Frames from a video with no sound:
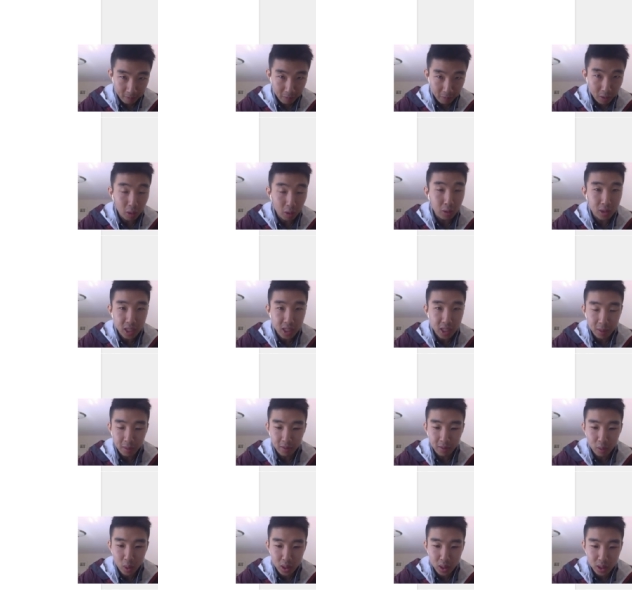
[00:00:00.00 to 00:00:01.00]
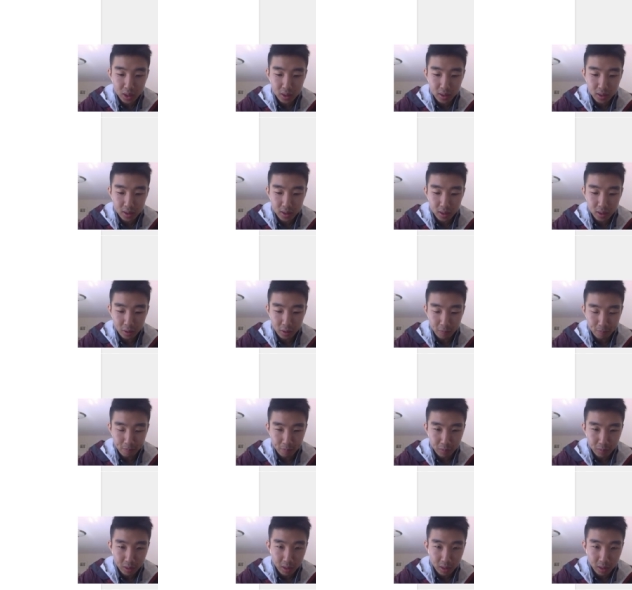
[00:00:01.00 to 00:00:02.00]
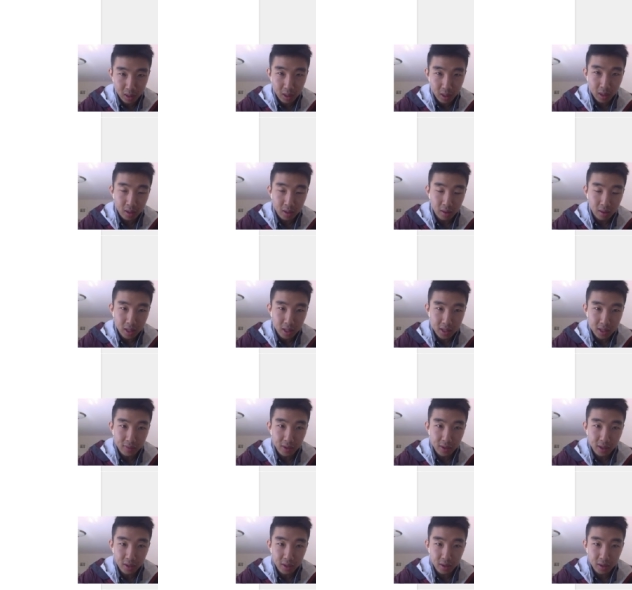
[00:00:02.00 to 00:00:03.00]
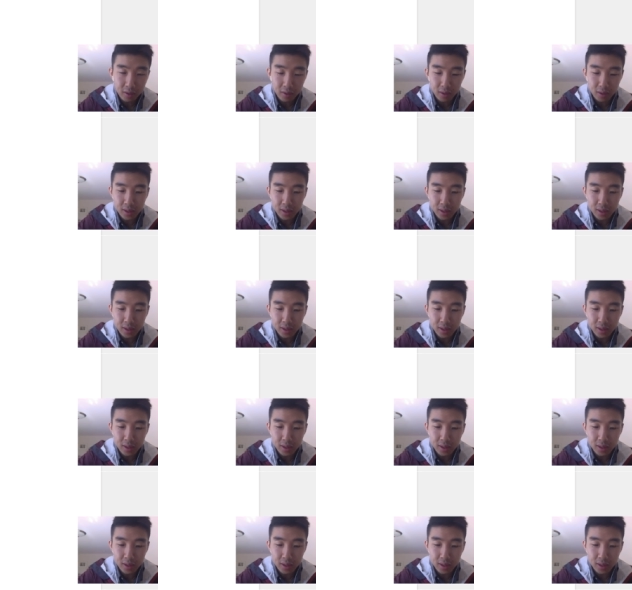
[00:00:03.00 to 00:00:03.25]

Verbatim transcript: Those type of questions. So this video